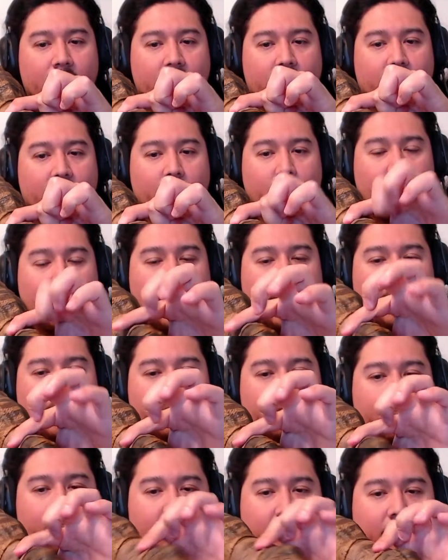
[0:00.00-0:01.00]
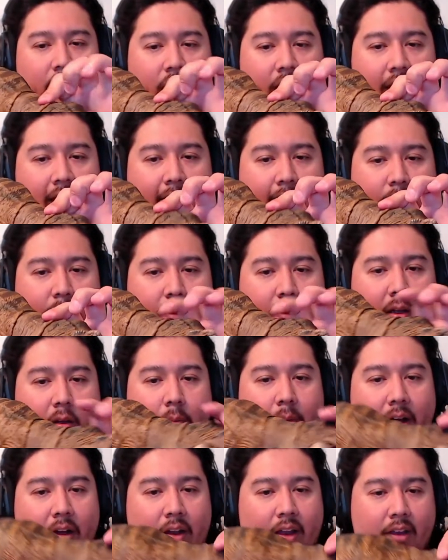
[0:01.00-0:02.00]
the right, to the left, maybe
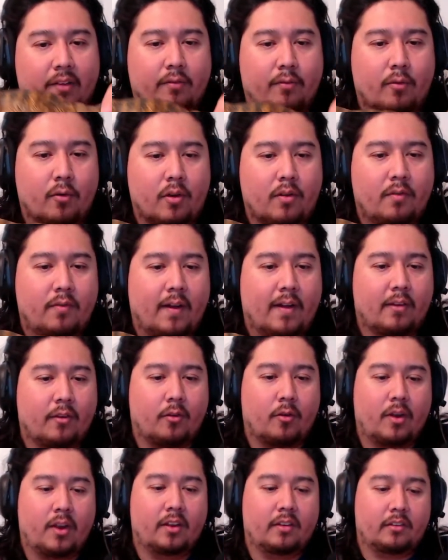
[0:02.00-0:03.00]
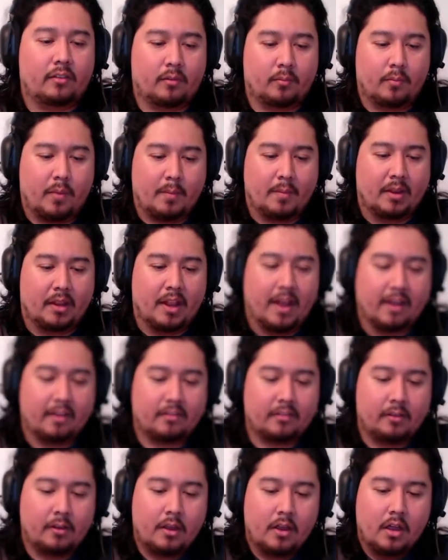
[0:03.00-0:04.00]
about like 45 degrees, maybe less.
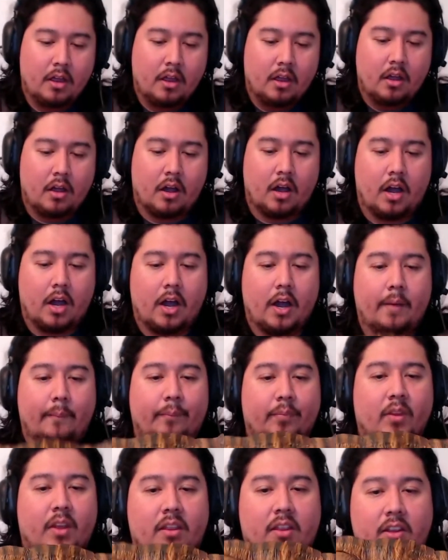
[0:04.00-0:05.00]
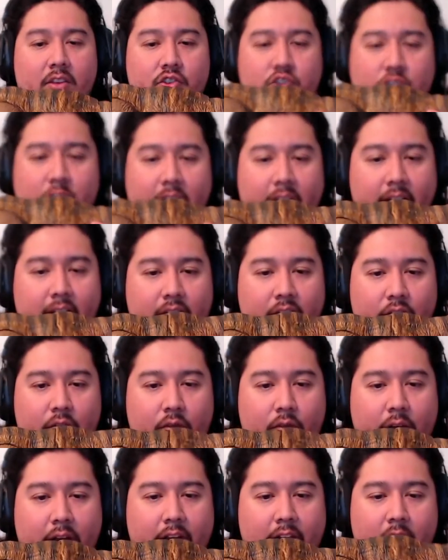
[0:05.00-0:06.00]
The chest
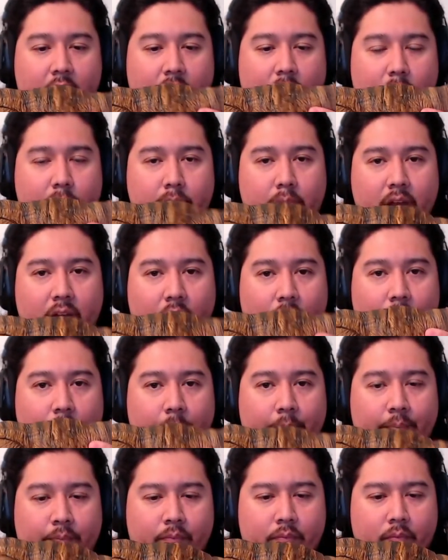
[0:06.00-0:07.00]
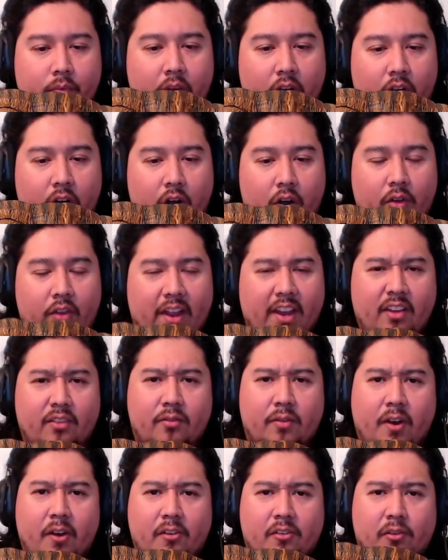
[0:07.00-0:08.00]
right here in the middle, oh, that is
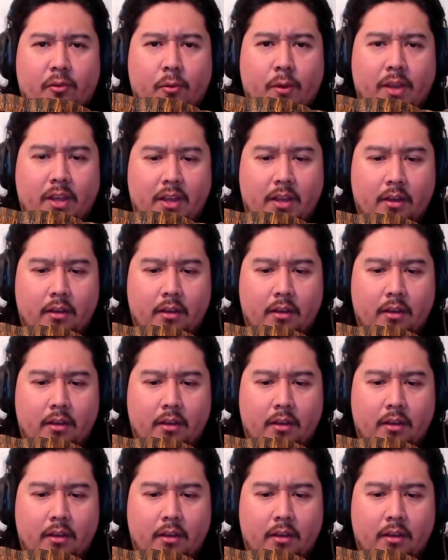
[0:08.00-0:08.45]
very squeaky.